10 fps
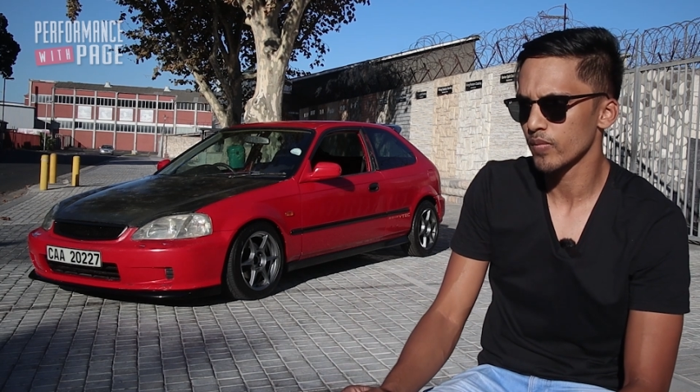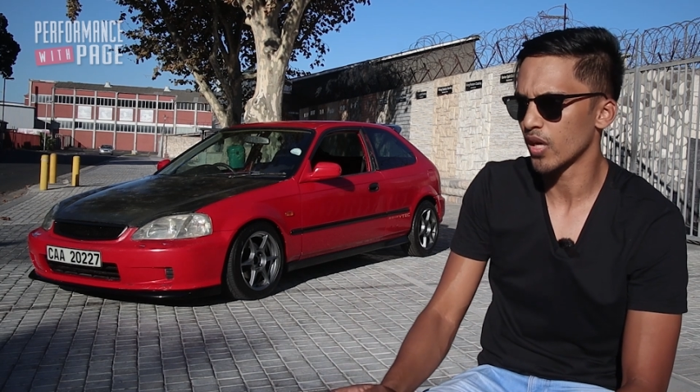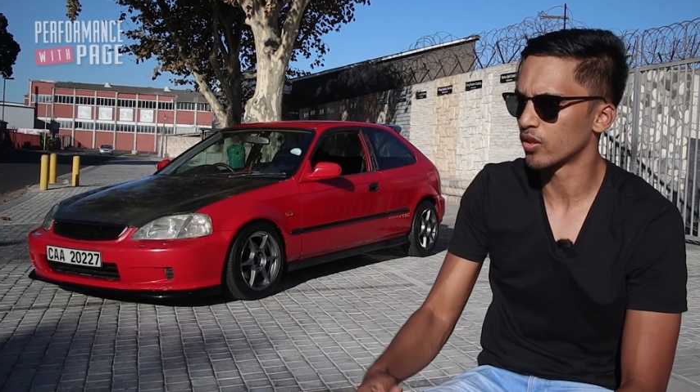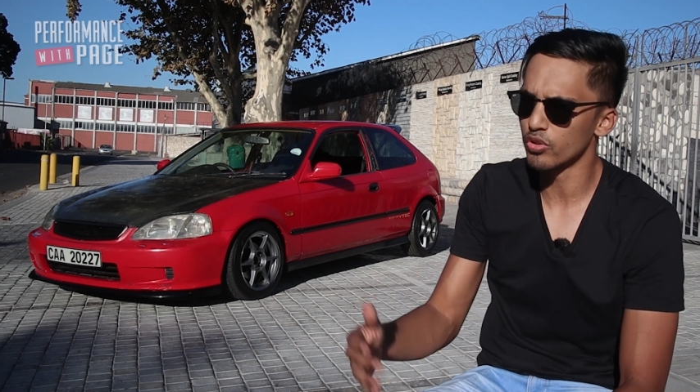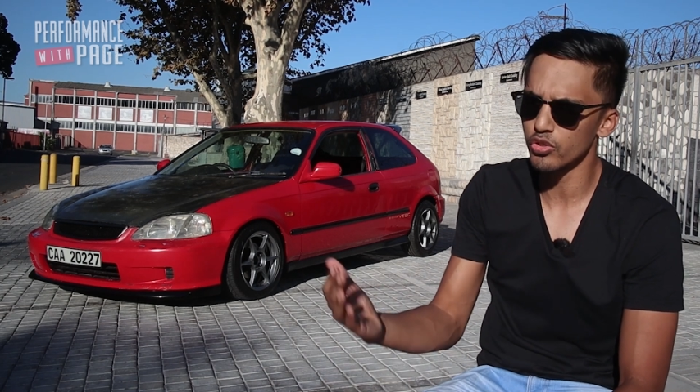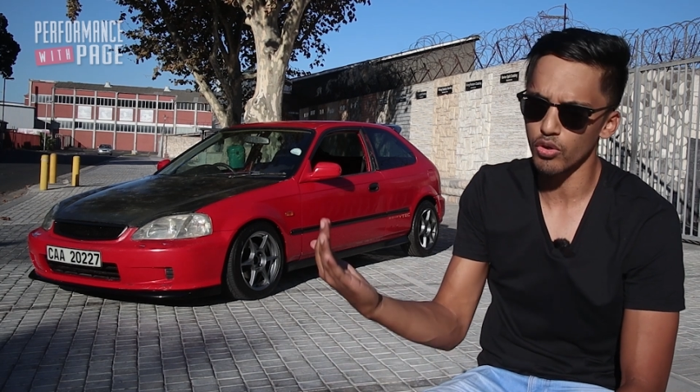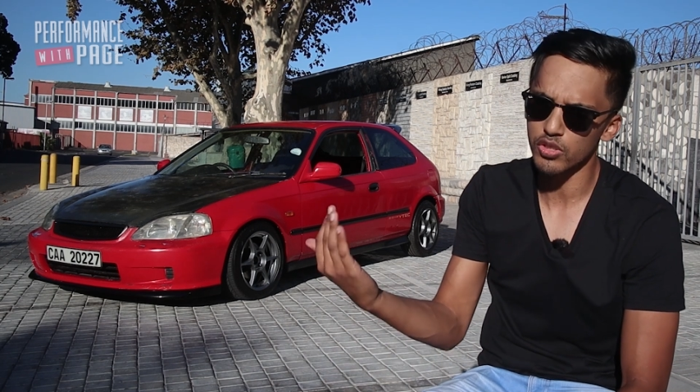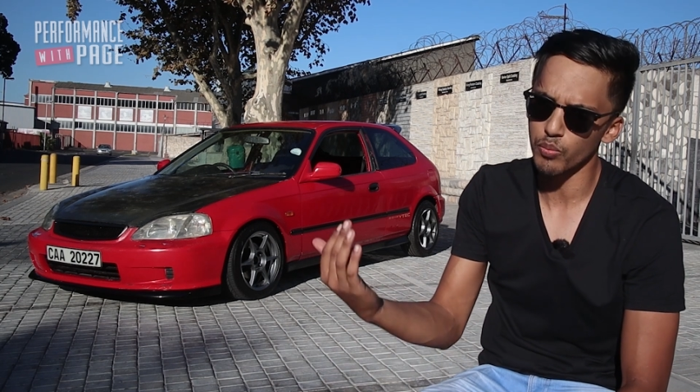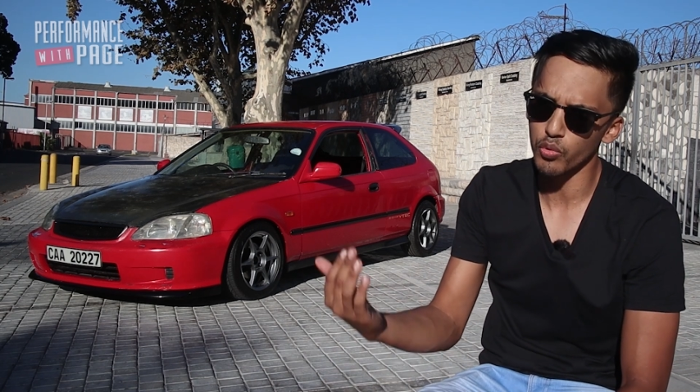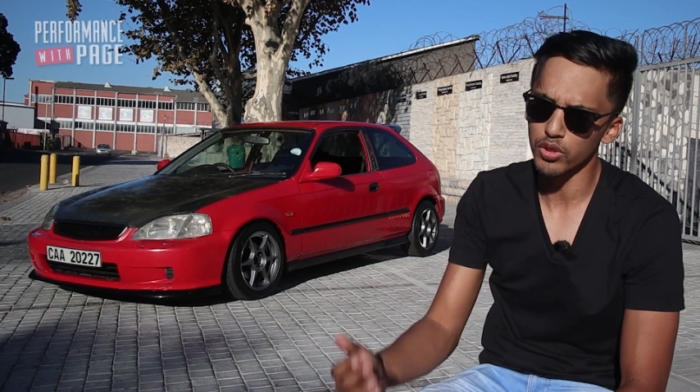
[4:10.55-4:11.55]
I took the
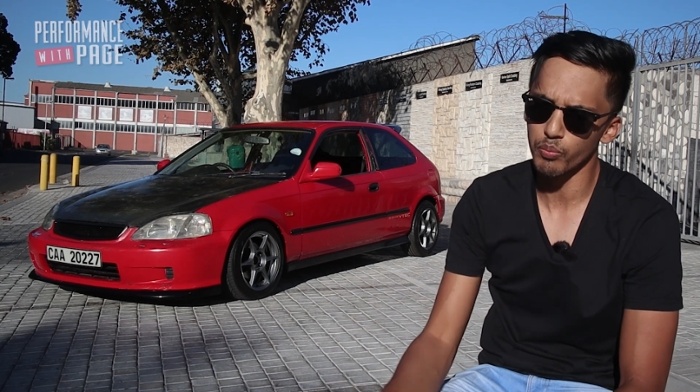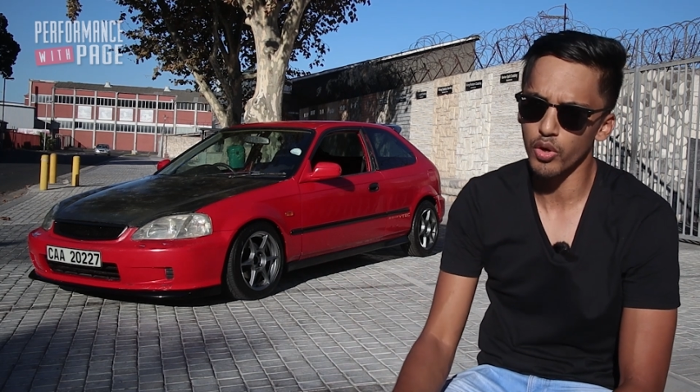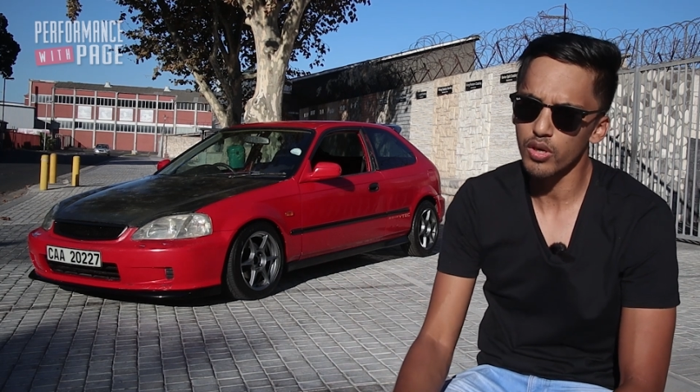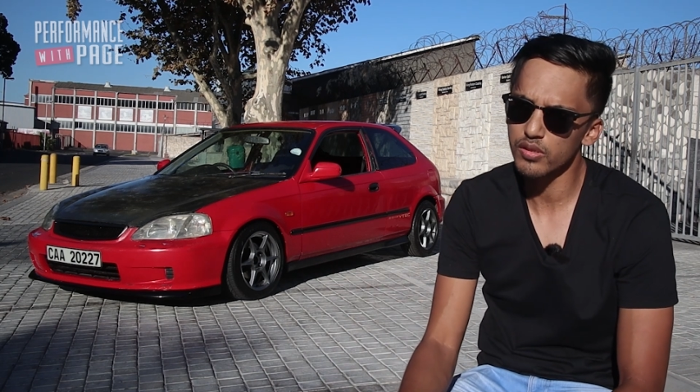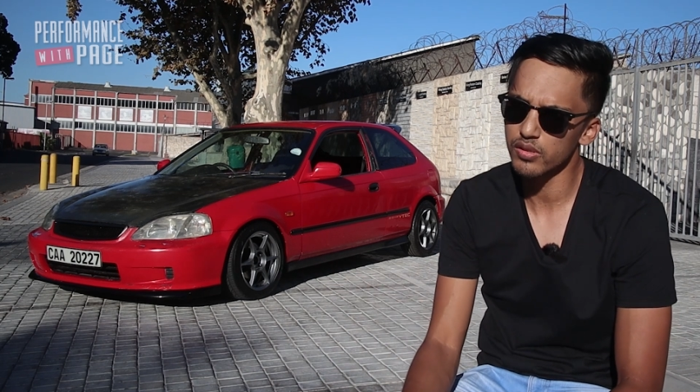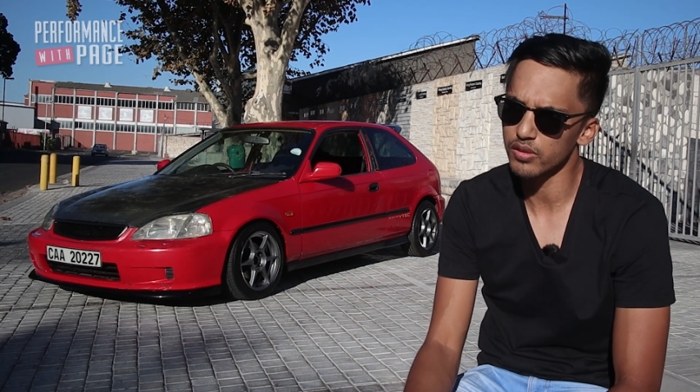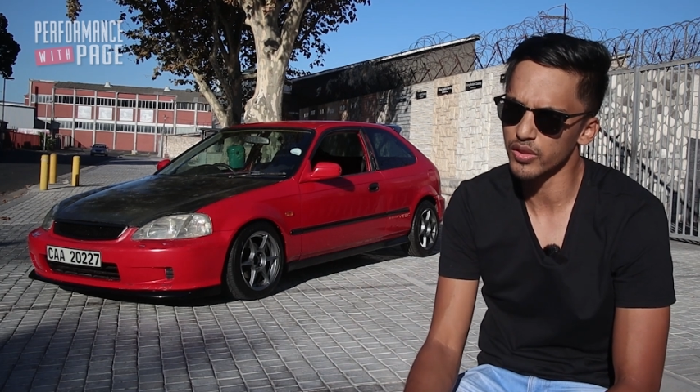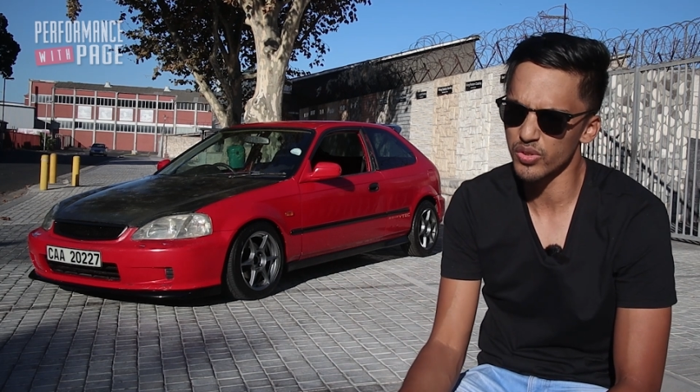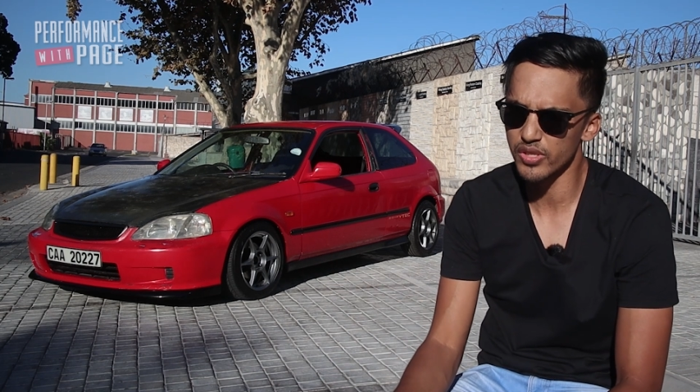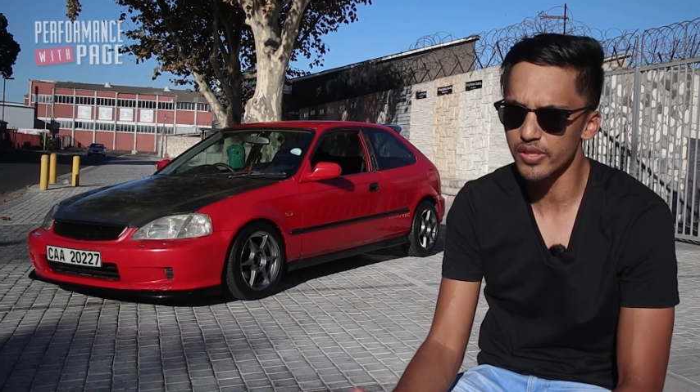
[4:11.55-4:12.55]
chance, I bought the box.
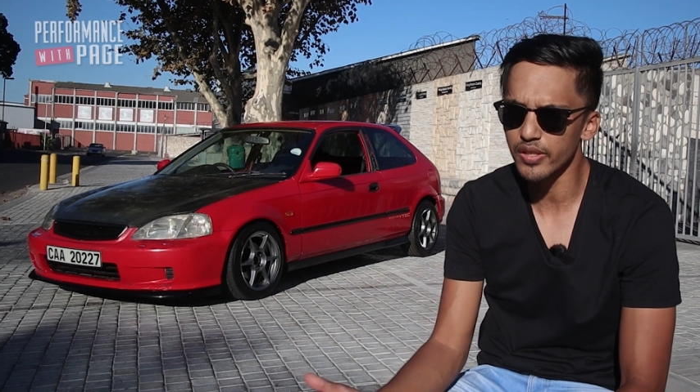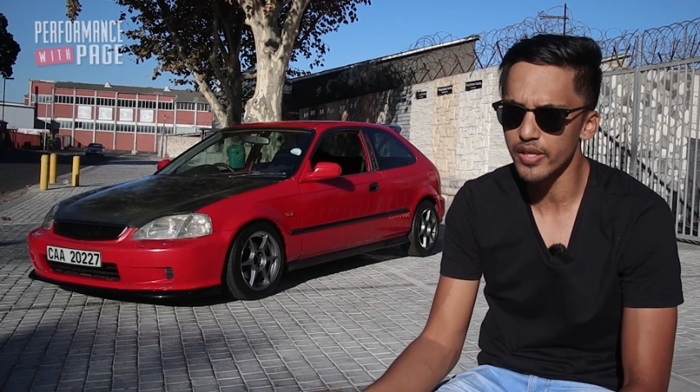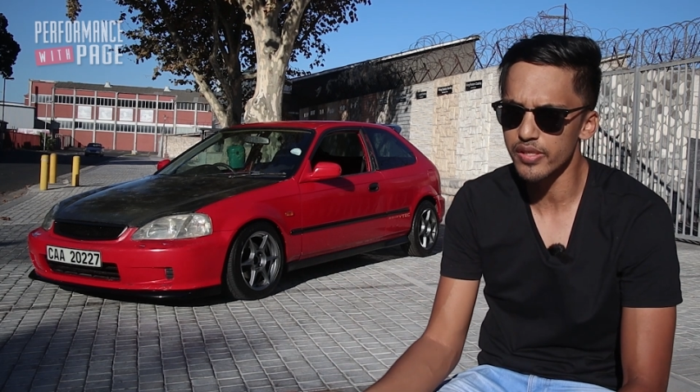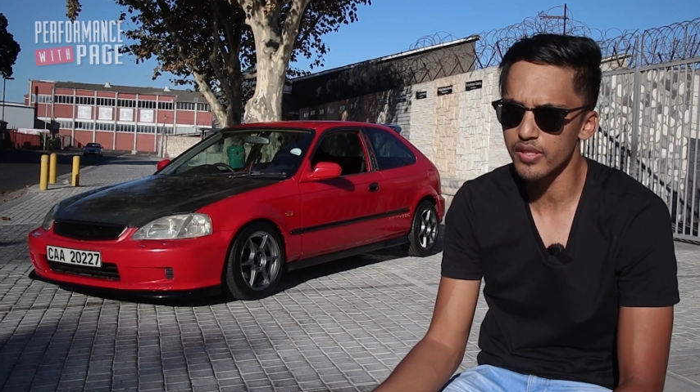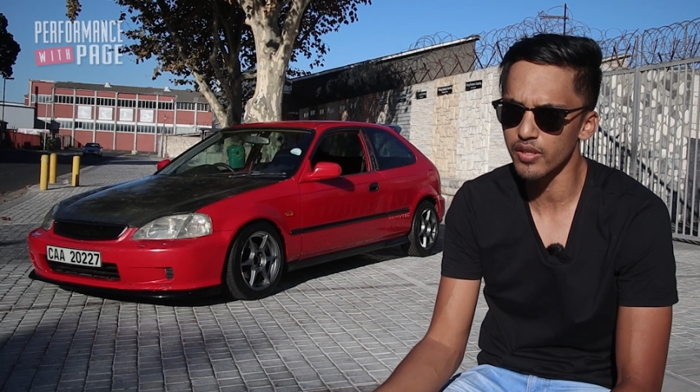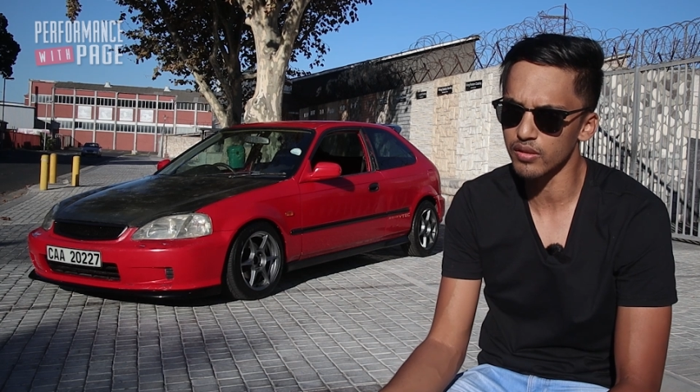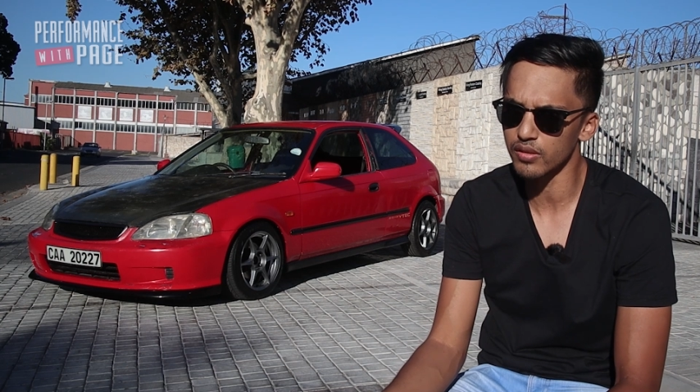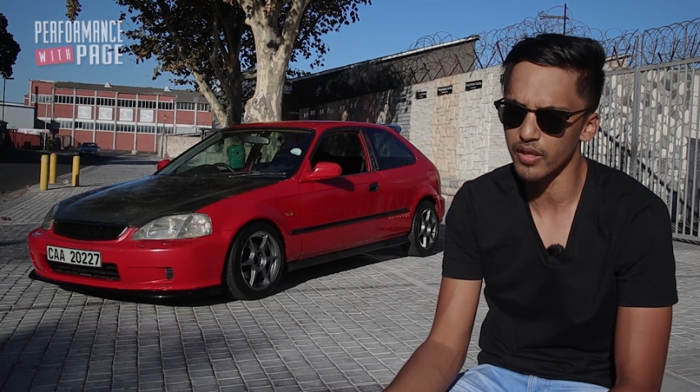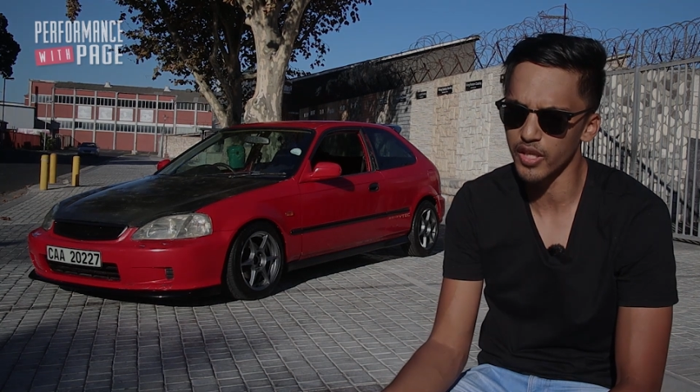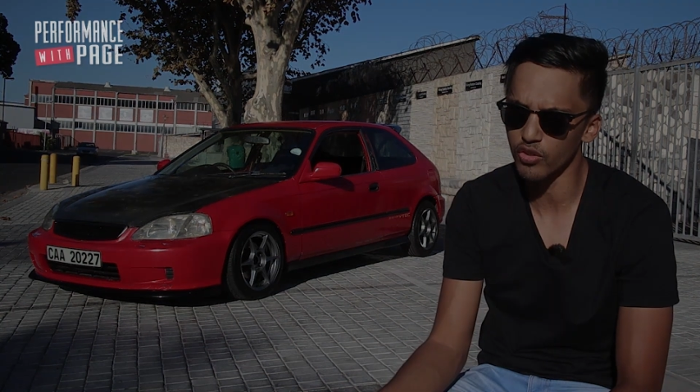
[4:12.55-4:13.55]
It was just the casing
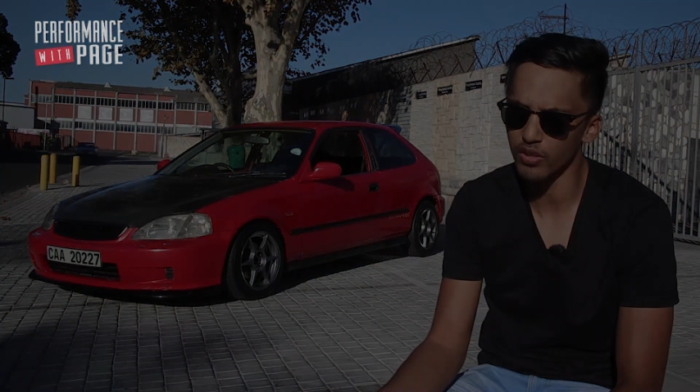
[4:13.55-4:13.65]
that